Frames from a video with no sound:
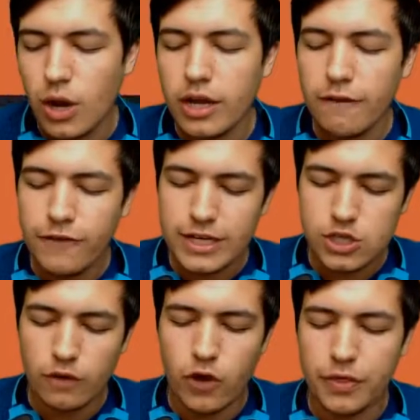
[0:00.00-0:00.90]
So I'm going to
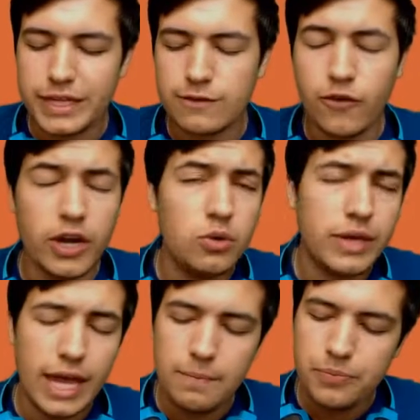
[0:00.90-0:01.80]
finish off on this final
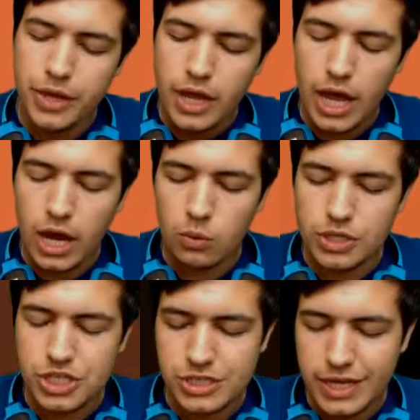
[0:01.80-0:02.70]
game,
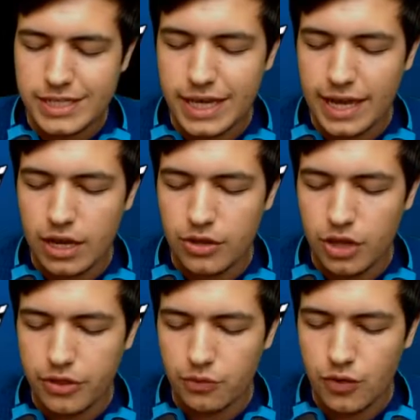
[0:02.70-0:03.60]
which is again
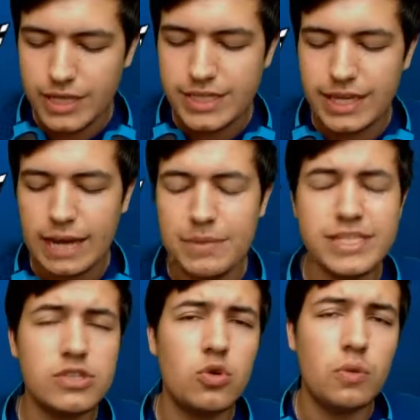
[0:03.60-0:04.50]
another racing game.
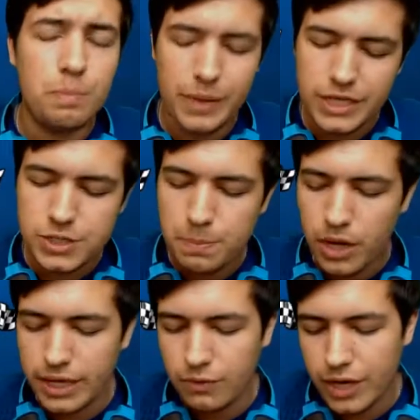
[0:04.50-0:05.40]
This is called Beach
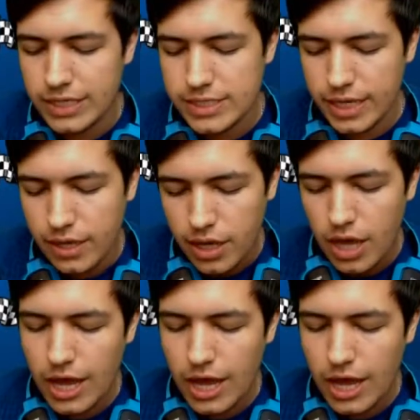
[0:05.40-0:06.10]
Buggy Racing.